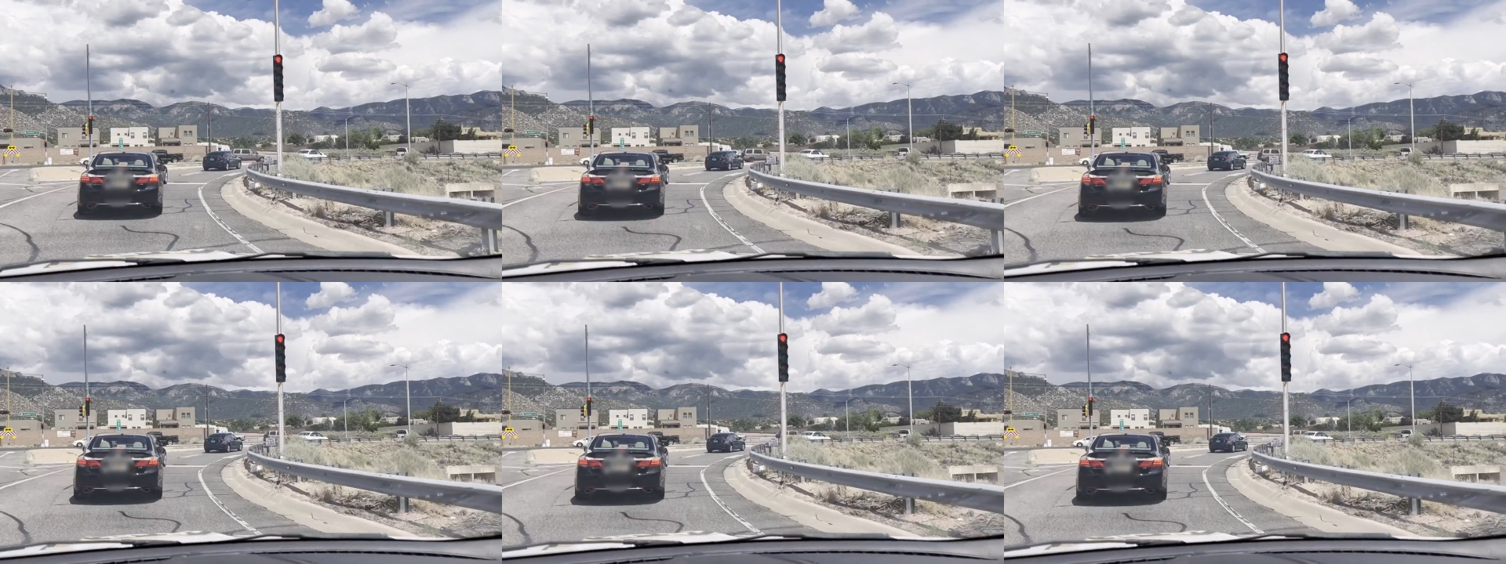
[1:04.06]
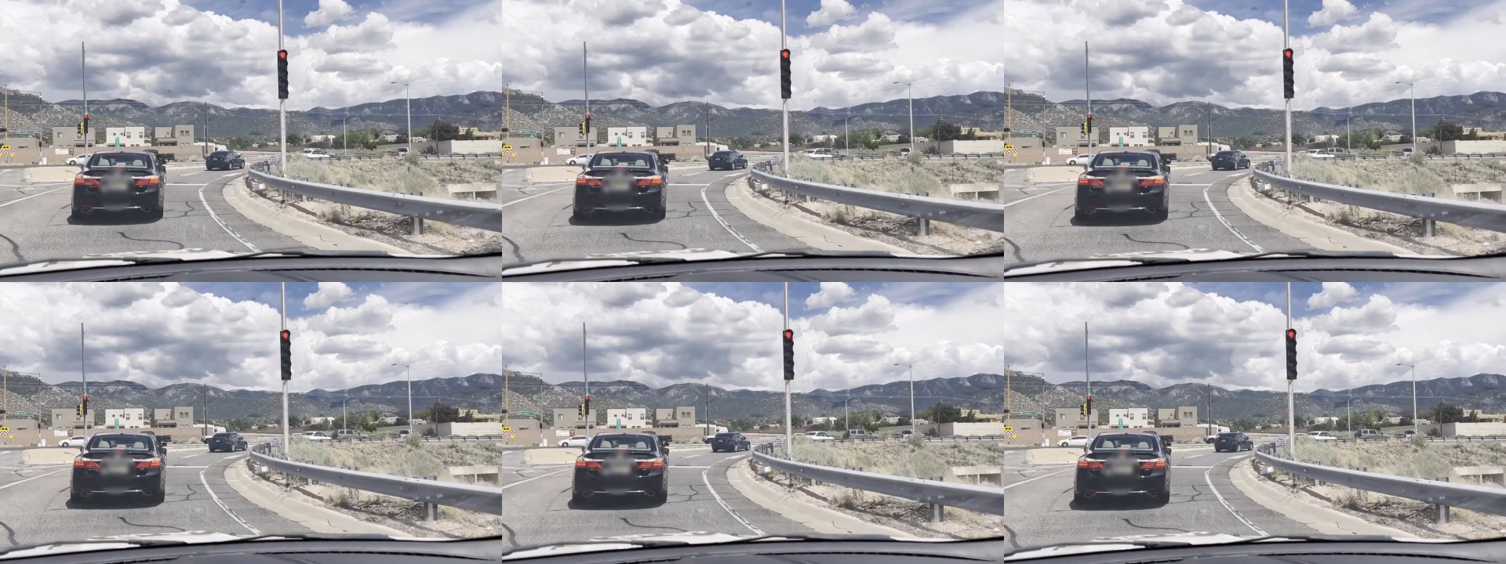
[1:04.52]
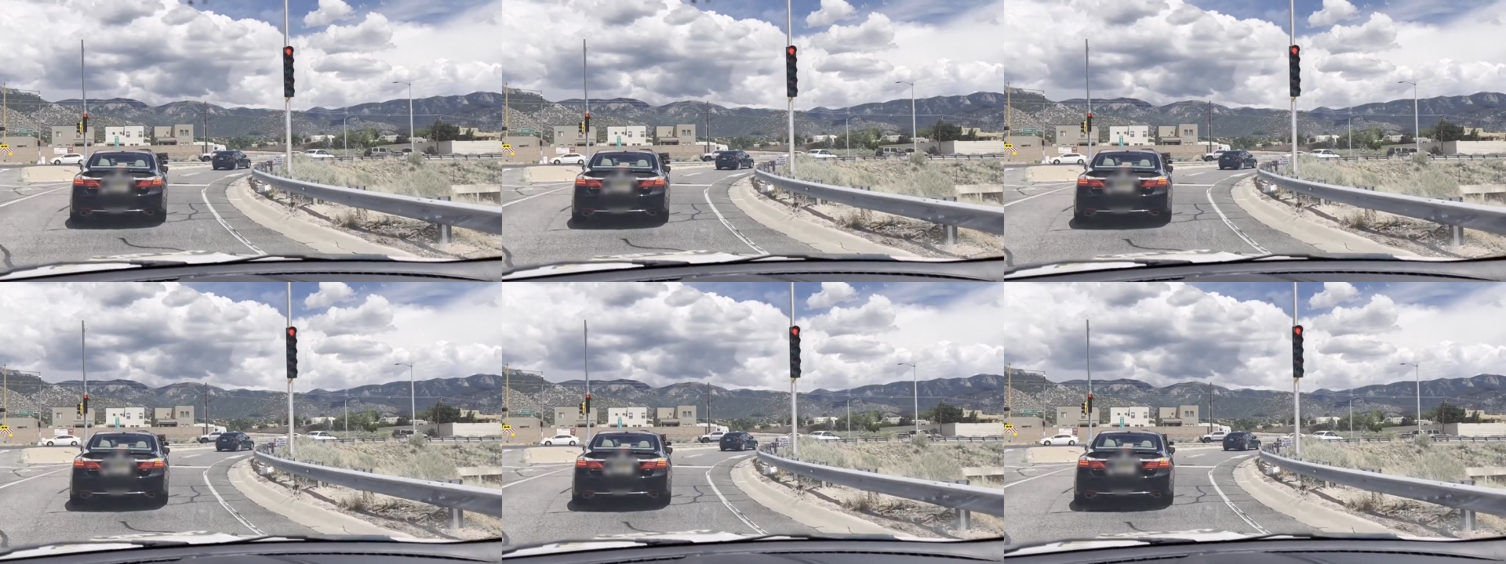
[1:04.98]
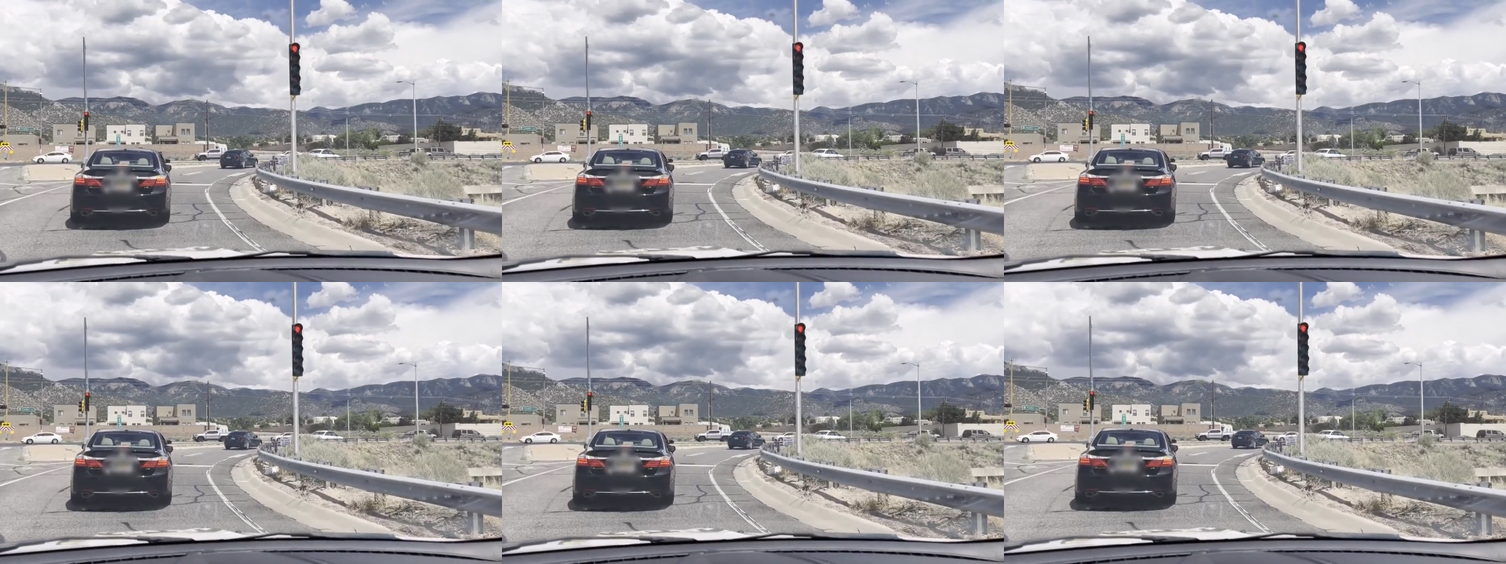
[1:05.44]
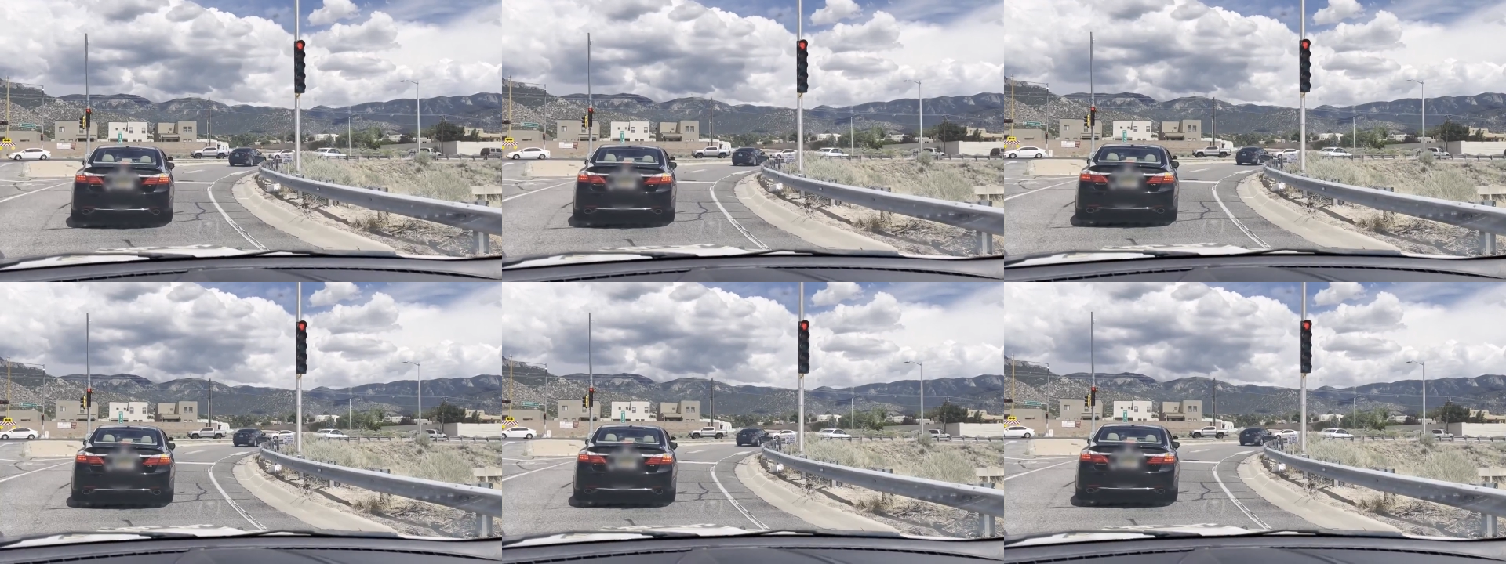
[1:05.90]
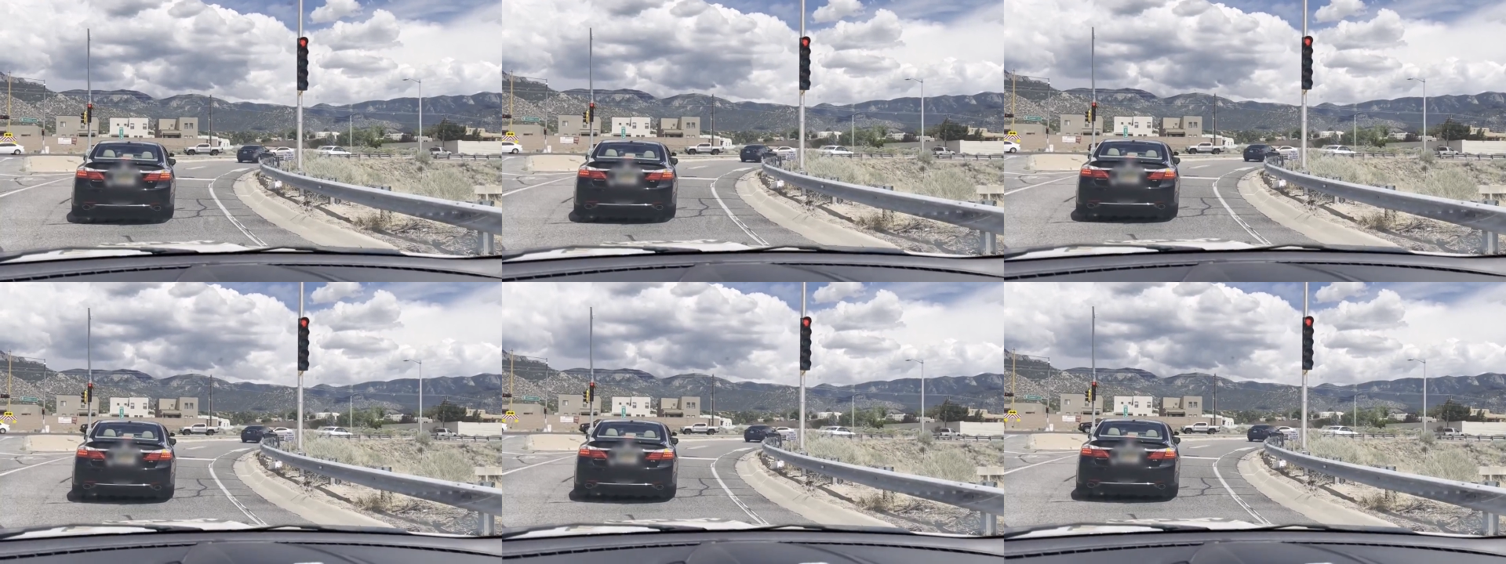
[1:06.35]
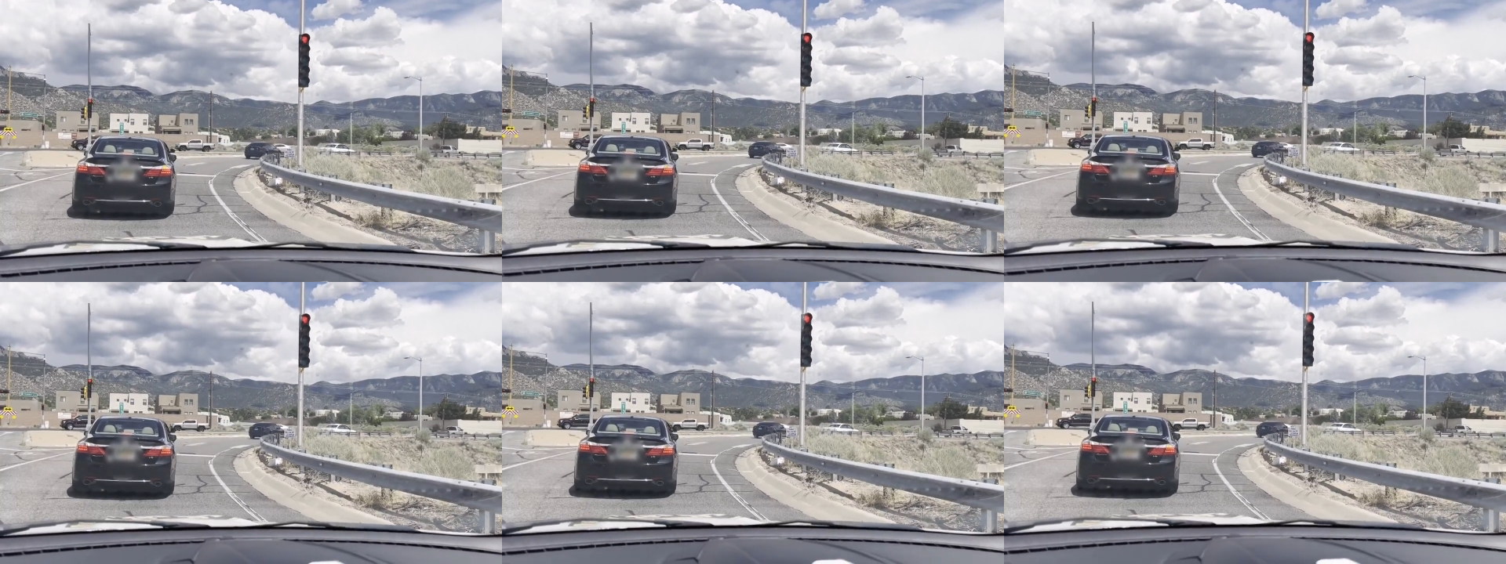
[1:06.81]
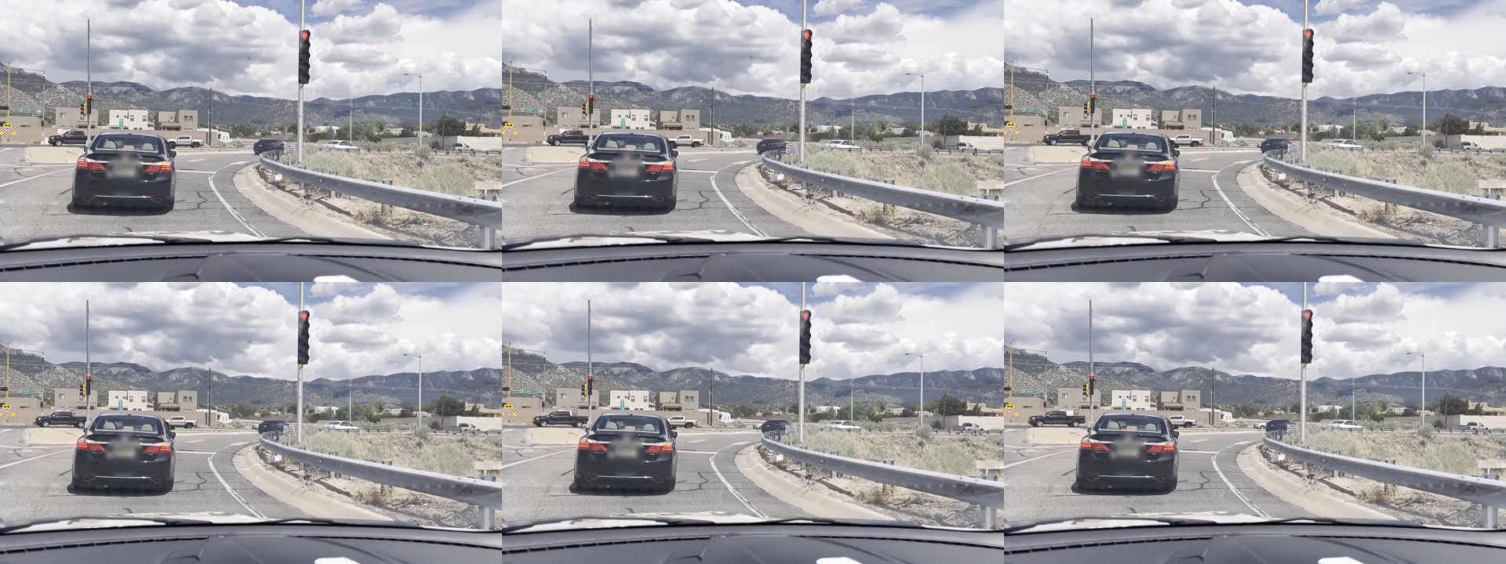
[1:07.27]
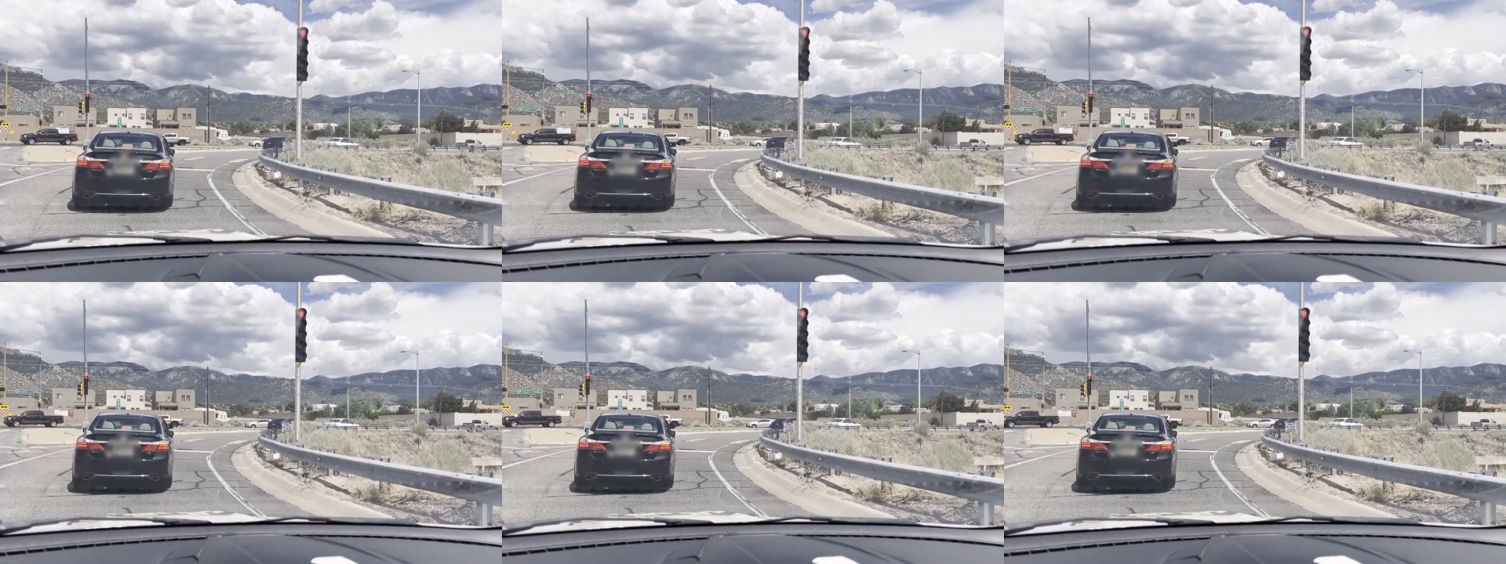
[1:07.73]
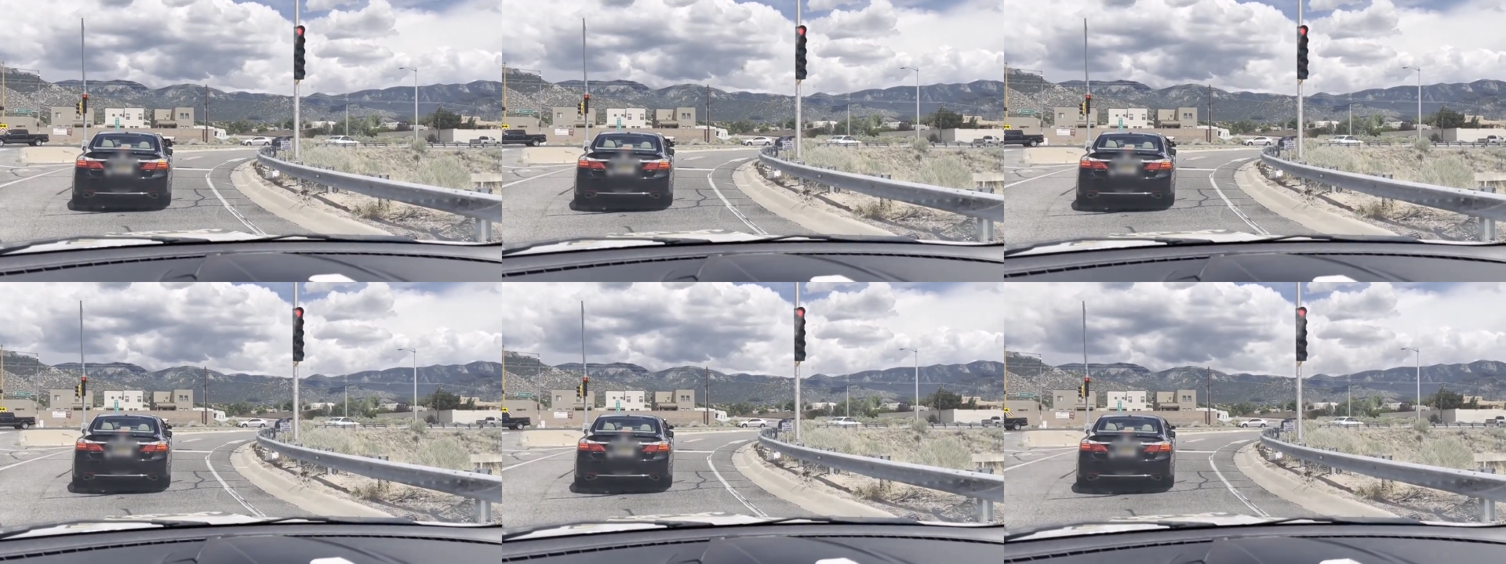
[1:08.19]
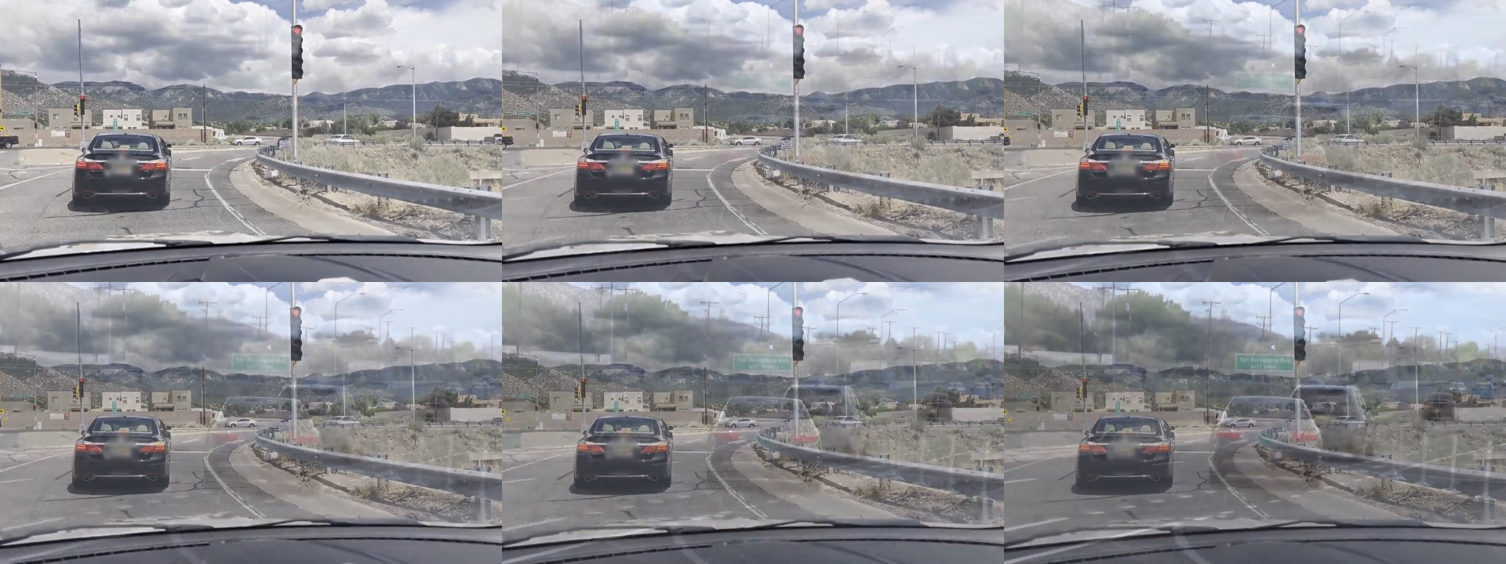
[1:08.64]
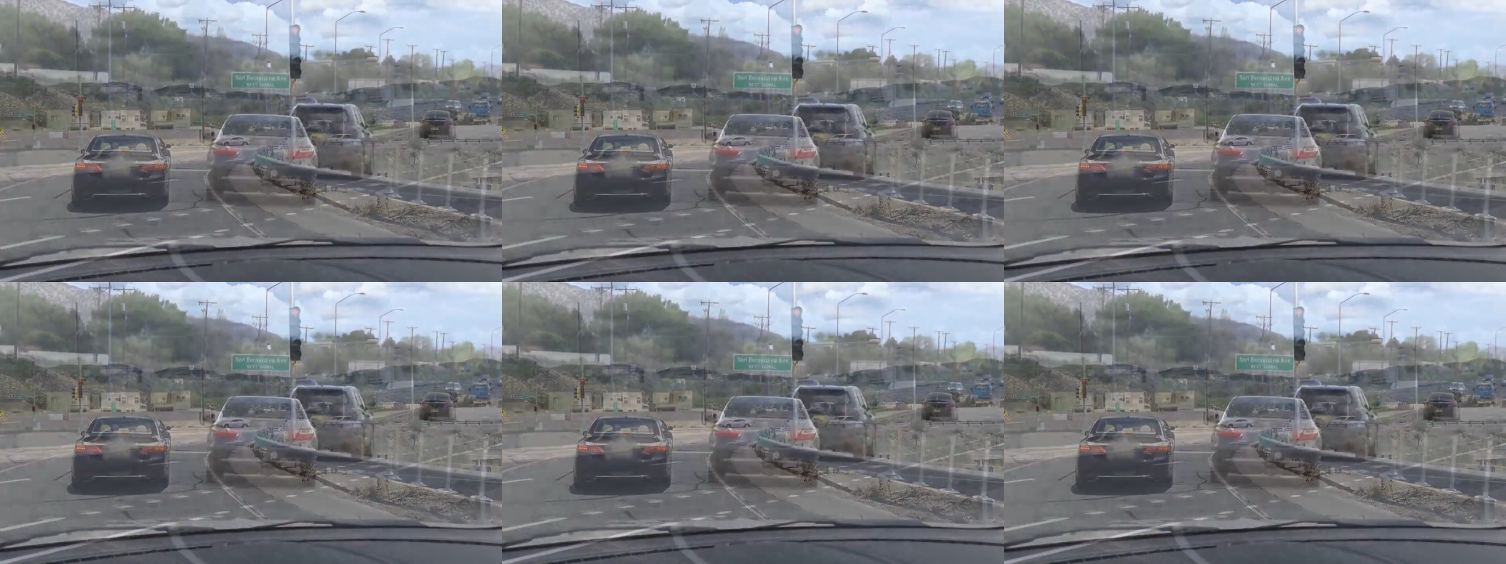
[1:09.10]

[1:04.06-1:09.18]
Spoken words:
No face is visible, so there are no lips to read.